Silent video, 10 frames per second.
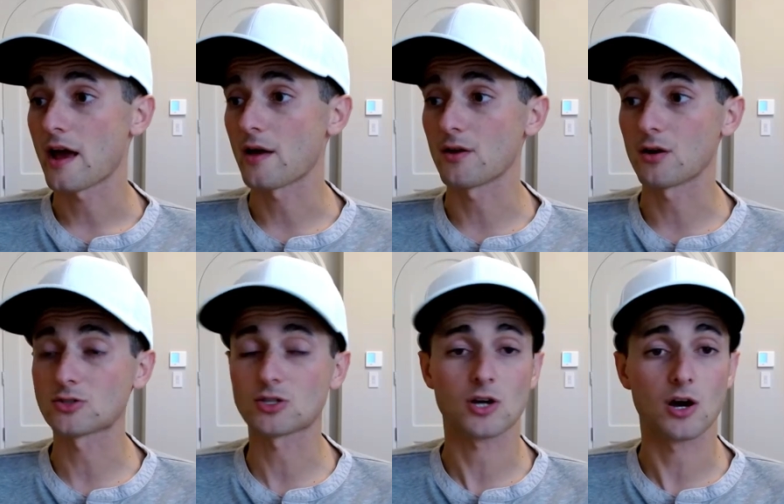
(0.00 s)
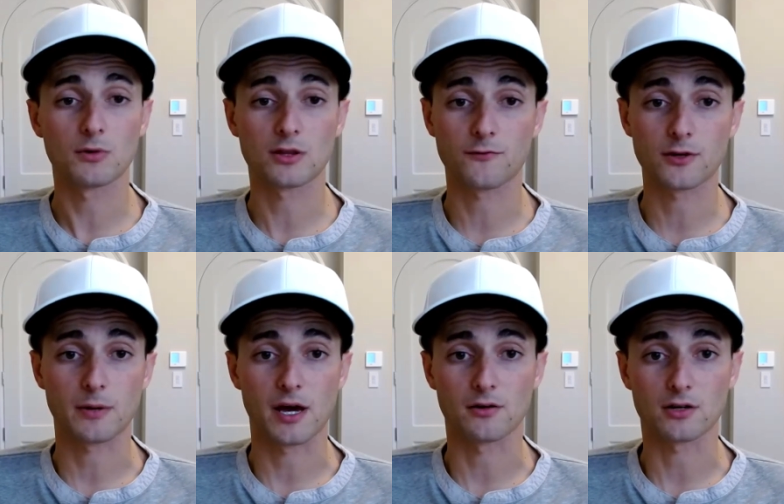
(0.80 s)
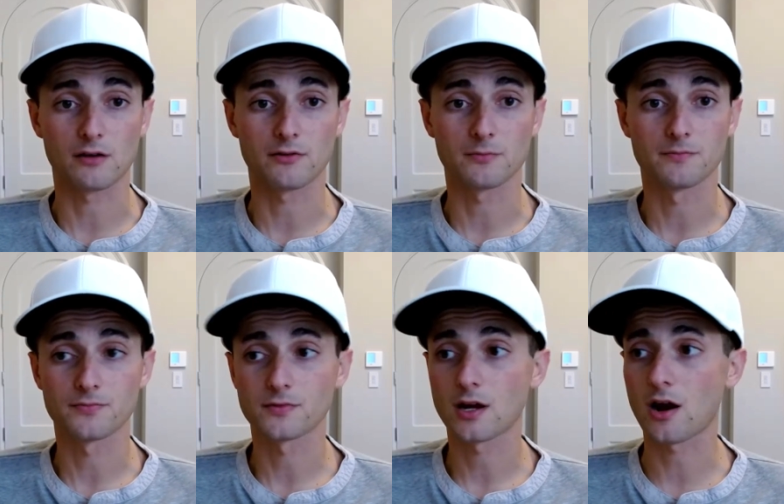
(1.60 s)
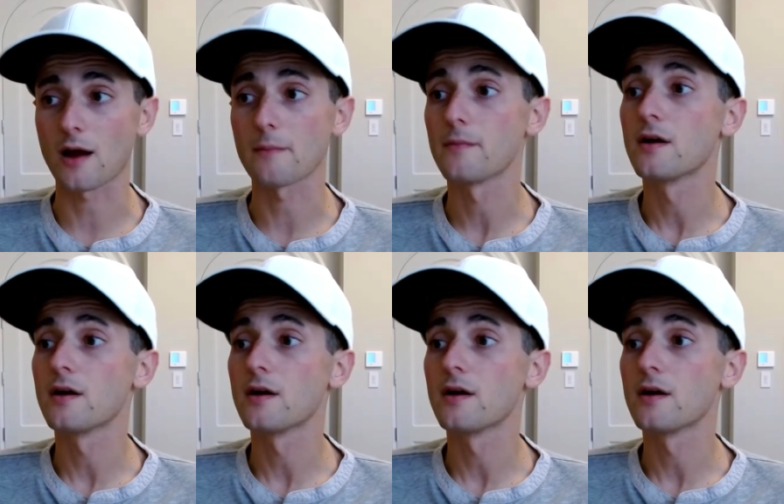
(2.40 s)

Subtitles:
and they also come with a free paddle cover. All right.